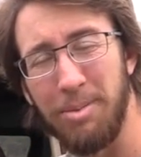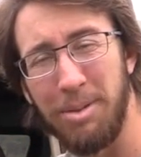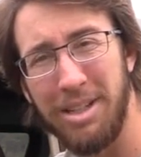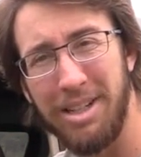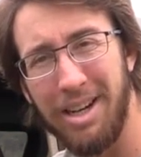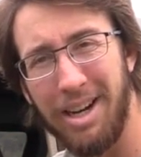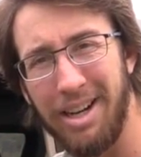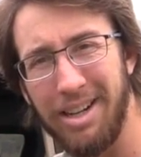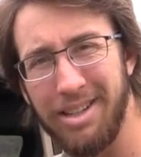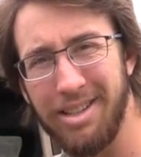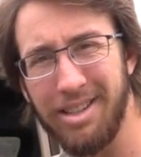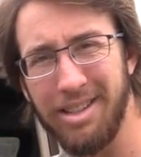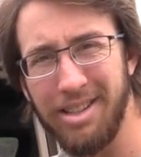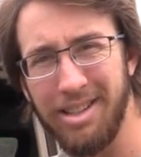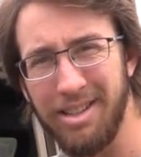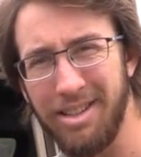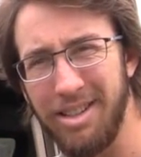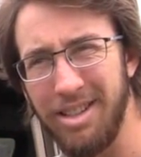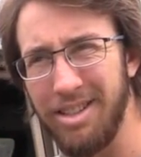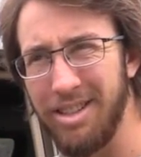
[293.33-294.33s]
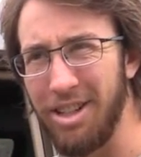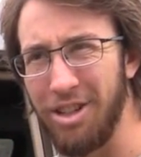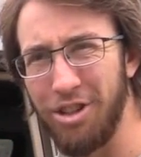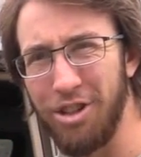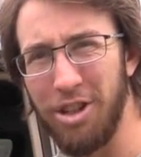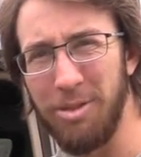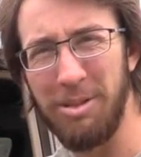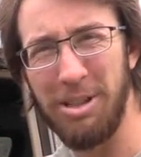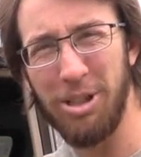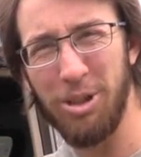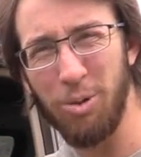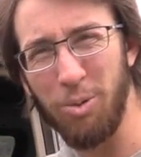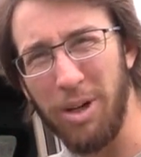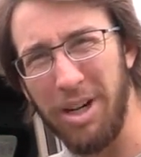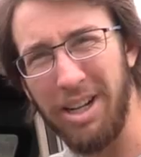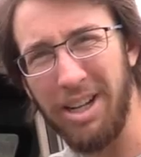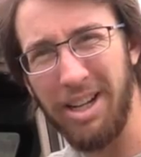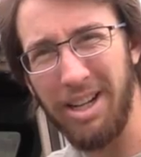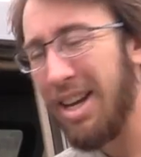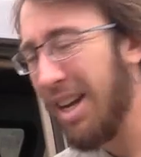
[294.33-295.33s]
be nice, just because you're gonna be
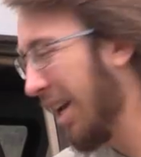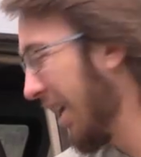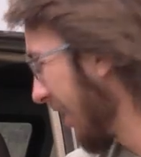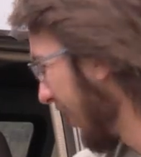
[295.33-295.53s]
sweating. And